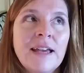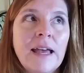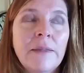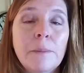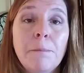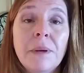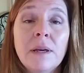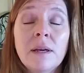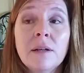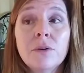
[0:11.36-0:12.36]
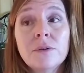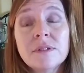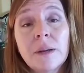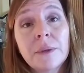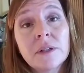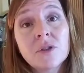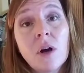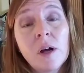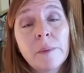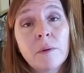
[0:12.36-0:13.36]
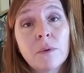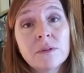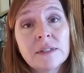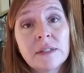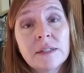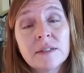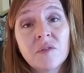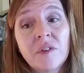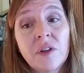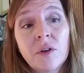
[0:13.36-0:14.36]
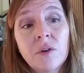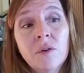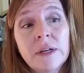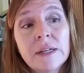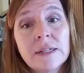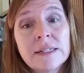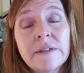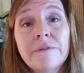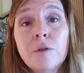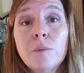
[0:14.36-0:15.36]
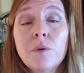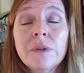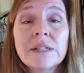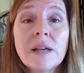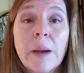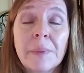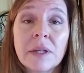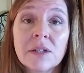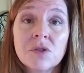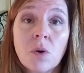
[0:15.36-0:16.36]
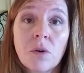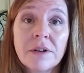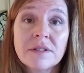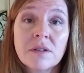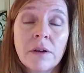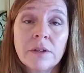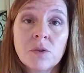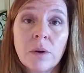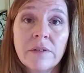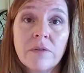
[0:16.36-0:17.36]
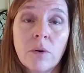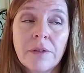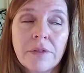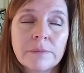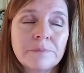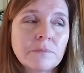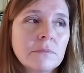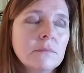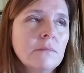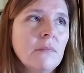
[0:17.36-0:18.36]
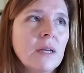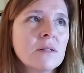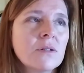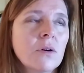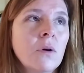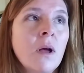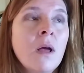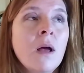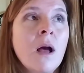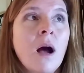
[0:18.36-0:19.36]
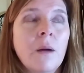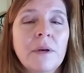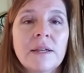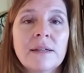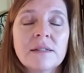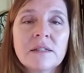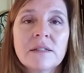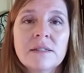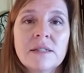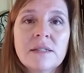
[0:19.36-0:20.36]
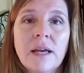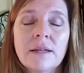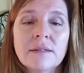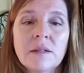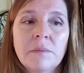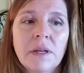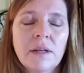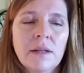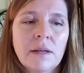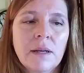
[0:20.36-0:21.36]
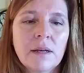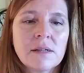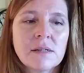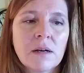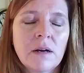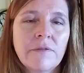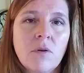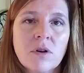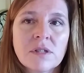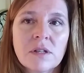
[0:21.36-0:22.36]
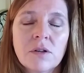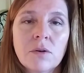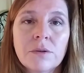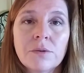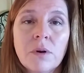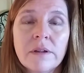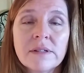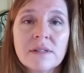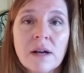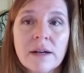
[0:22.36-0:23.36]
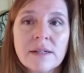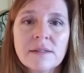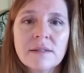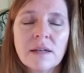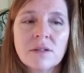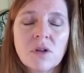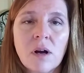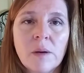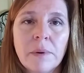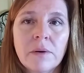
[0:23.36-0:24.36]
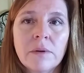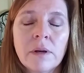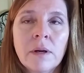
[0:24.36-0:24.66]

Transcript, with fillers: And the big news that I'm going to talk about mostly in this video is the full moon that's happening in Taurus on the 24th. So I'm going to get to the details in a minute and uh, of course going to go through all the signs and talk about,